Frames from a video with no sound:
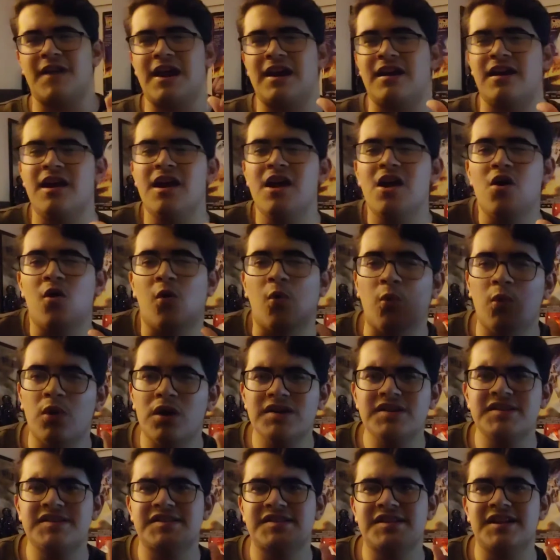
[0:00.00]
And
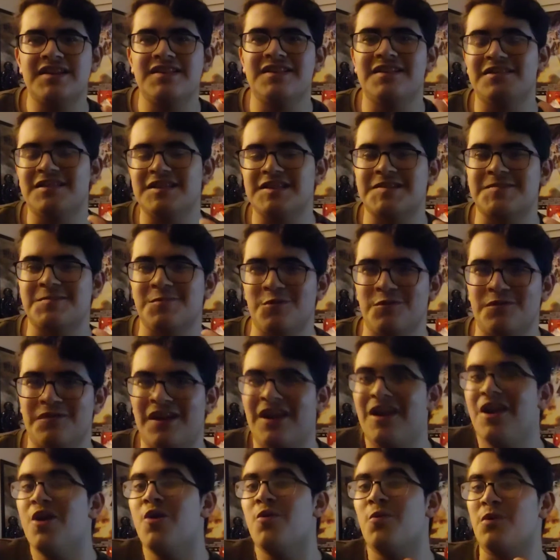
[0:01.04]
one scene in this movie,